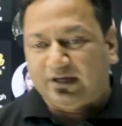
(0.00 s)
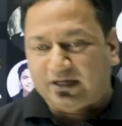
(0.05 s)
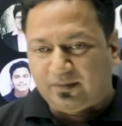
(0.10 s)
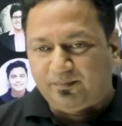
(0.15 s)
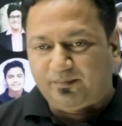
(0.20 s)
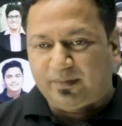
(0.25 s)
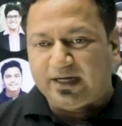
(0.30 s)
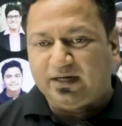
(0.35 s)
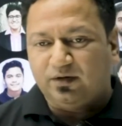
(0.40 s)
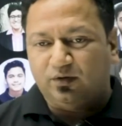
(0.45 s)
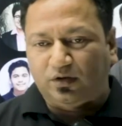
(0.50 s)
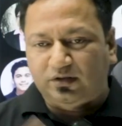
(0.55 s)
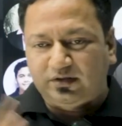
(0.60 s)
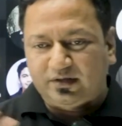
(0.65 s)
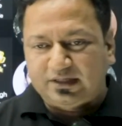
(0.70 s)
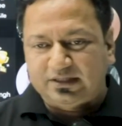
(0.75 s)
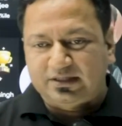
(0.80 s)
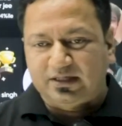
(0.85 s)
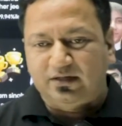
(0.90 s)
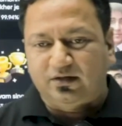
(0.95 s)
if I combine all
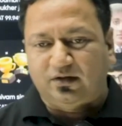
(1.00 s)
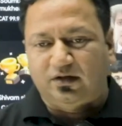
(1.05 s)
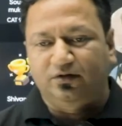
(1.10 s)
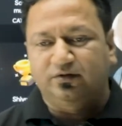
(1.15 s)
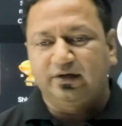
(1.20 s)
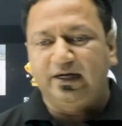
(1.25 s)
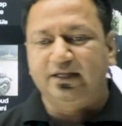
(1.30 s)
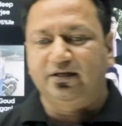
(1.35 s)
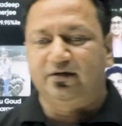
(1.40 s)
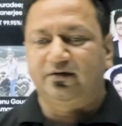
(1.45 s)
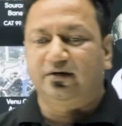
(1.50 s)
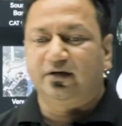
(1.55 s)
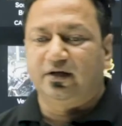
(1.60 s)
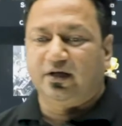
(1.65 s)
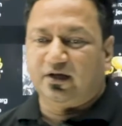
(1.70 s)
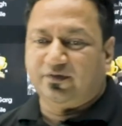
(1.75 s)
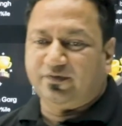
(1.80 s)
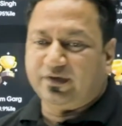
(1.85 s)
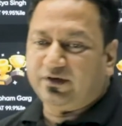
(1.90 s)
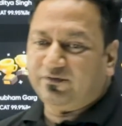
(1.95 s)
the results all together,
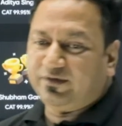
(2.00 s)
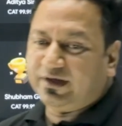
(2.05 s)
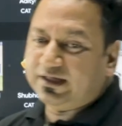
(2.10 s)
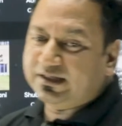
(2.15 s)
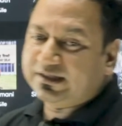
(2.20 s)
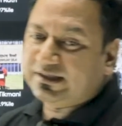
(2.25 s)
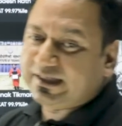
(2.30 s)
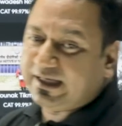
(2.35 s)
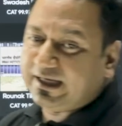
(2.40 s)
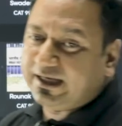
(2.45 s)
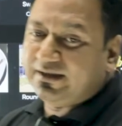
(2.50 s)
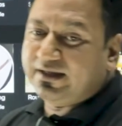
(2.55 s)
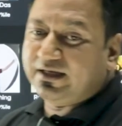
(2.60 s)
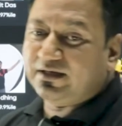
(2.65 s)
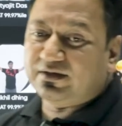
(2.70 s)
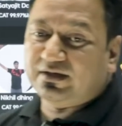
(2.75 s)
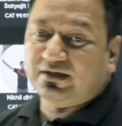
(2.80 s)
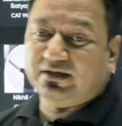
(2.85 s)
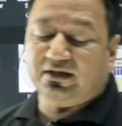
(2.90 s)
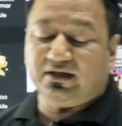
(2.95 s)
then we can say
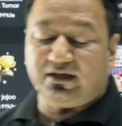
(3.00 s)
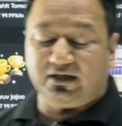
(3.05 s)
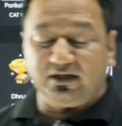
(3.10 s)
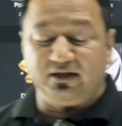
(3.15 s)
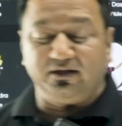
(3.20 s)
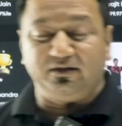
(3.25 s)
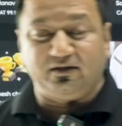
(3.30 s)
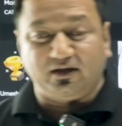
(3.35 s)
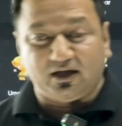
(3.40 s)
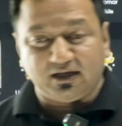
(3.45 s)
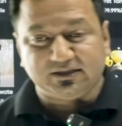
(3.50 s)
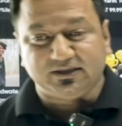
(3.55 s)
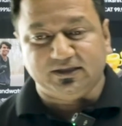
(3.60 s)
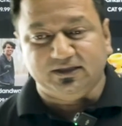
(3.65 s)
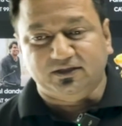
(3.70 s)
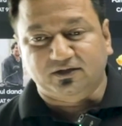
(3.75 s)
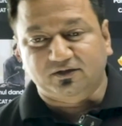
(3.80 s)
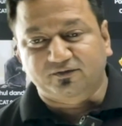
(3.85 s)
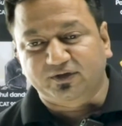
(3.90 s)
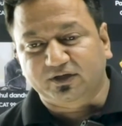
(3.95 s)
that in last
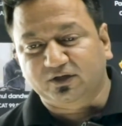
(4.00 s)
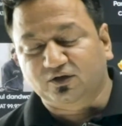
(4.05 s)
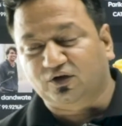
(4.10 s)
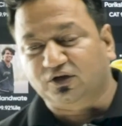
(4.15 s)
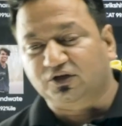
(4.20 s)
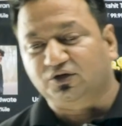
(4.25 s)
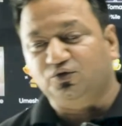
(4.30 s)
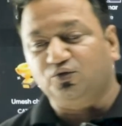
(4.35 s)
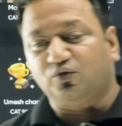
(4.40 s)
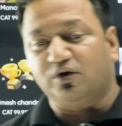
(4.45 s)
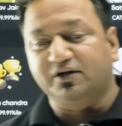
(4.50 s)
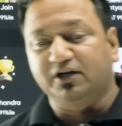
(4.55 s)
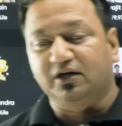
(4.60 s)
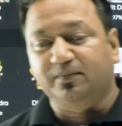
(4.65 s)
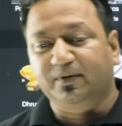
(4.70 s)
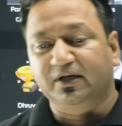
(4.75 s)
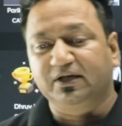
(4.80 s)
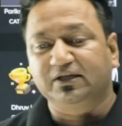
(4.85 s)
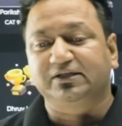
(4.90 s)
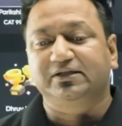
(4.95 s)
year, we got
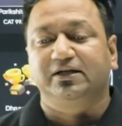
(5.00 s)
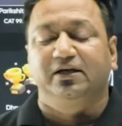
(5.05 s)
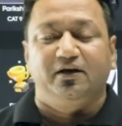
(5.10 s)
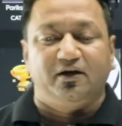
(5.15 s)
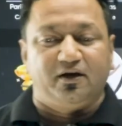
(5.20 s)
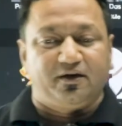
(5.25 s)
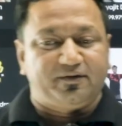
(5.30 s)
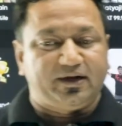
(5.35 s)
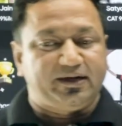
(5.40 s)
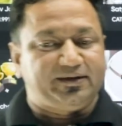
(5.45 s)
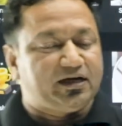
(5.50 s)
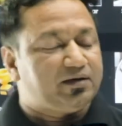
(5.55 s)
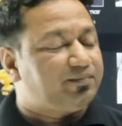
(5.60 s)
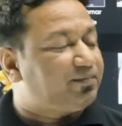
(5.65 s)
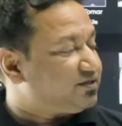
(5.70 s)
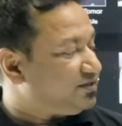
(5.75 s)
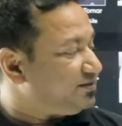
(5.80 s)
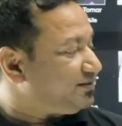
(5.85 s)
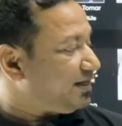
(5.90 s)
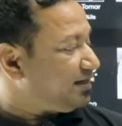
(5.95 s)
200 plus 99
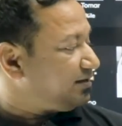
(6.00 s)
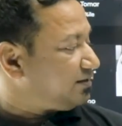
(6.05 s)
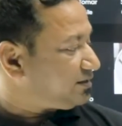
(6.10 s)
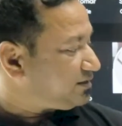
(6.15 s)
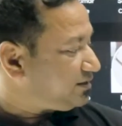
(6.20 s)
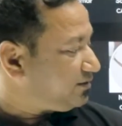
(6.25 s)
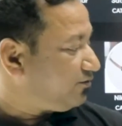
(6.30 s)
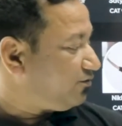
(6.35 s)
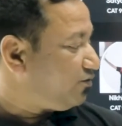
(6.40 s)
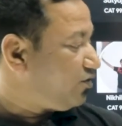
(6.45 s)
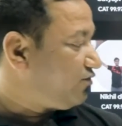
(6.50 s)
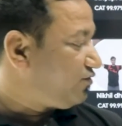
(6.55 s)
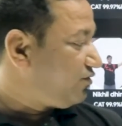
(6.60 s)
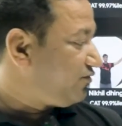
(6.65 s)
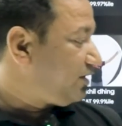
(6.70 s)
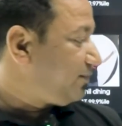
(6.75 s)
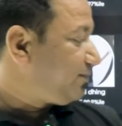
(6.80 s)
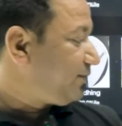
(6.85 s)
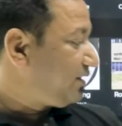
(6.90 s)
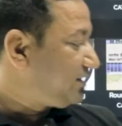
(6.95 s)
percentilers,
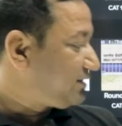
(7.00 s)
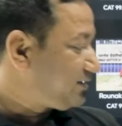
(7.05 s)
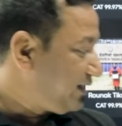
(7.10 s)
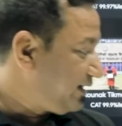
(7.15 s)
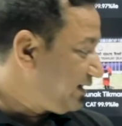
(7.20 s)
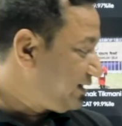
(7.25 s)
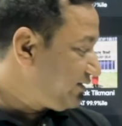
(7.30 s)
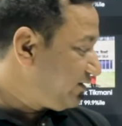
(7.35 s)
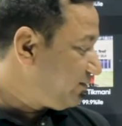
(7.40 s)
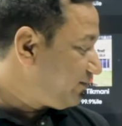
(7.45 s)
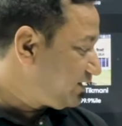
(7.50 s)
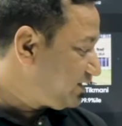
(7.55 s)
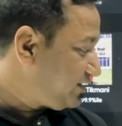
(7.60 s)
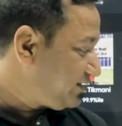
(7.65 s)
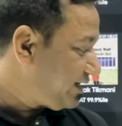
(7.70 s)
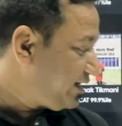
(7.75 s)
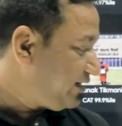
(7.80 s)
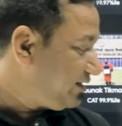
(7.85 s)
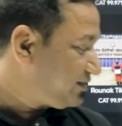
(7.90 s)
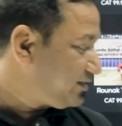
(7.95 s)
450 plus 97
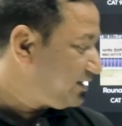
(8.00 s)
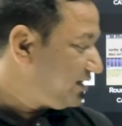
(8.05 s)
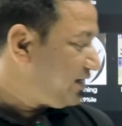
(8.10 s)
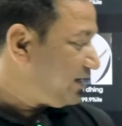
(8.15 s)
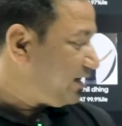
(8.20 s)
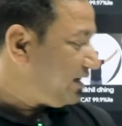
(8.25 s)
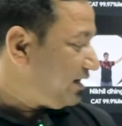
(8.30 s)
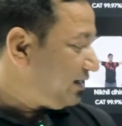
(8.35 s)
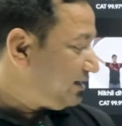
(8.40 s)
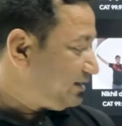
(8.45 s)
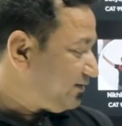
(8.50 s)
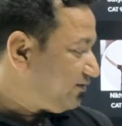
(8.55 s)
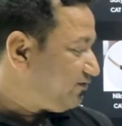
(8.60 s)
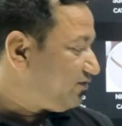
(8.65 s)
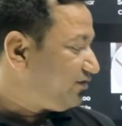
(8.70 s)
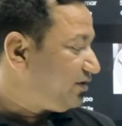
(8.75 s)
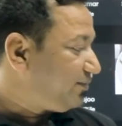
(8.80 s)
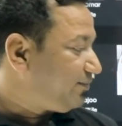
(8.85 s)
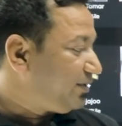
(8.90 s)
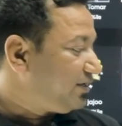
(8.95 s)
percentilers, and
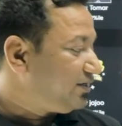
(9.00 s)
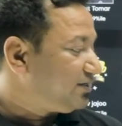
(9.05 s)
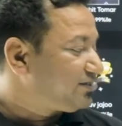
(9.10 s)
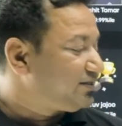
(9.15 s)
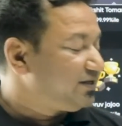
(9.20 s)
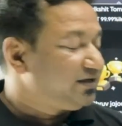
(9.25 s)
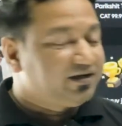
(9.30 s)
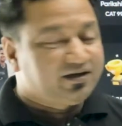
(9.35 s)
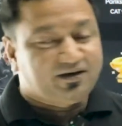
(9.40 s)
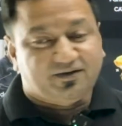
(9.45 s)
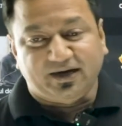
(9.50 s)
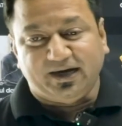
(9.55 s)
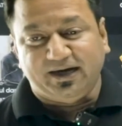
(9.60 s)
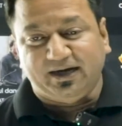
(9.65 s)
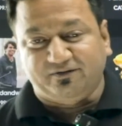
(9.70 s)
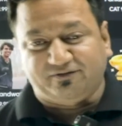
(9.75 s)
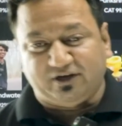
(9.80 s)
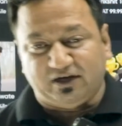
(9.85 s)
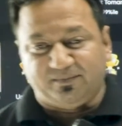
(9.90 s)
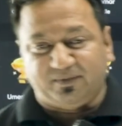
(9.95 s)
750 plus
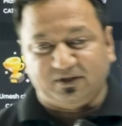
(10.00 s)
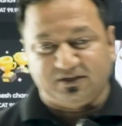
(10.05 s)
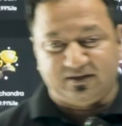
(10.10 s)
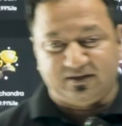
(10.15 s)
95